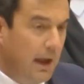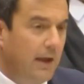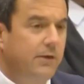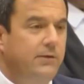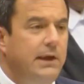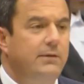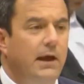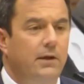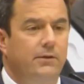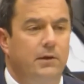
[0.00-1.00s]
As the
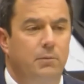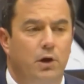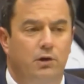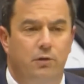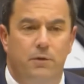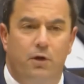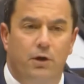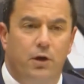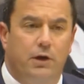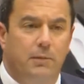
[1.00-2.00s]
details that emerged from the
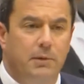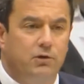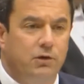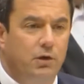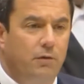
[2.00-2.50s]
Zondo Commission